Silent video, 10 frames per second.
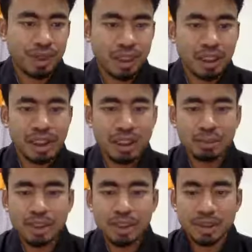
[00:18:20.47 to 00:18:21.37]
And like I
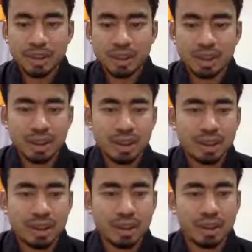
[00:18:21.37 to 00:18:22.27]
mentioned
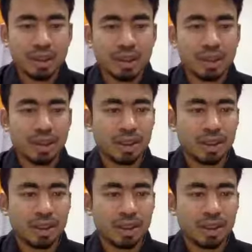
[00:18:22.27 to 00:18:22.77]
earlier,